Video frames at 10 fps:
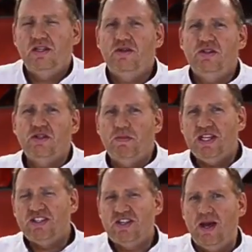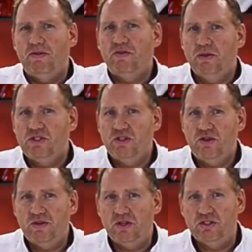know, there's a big step from a
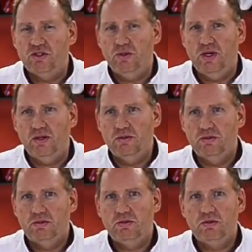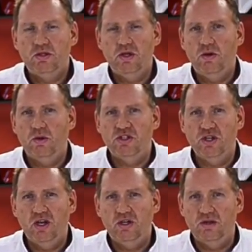centrifugal to a
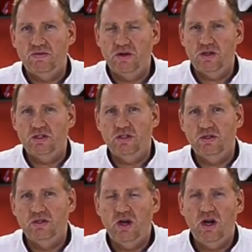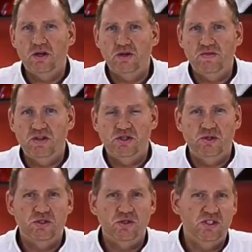horizontal or a vertical auger-driven
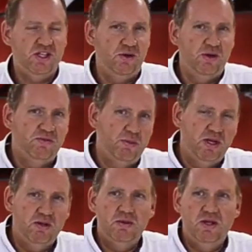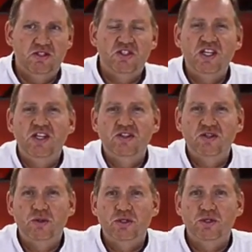juicer. It's like going from a C in
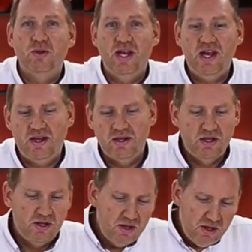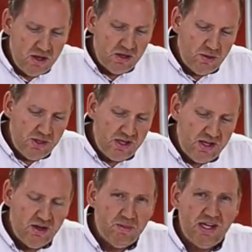school to an A. Going to
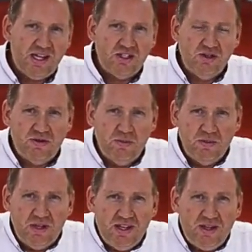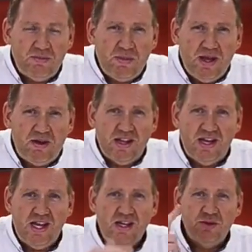here might get you from a little better, that
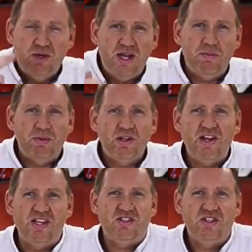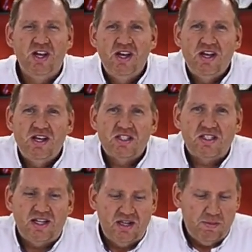A to an A plus,
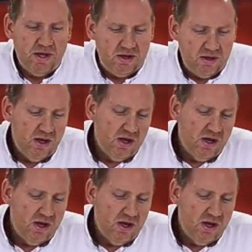slightly better.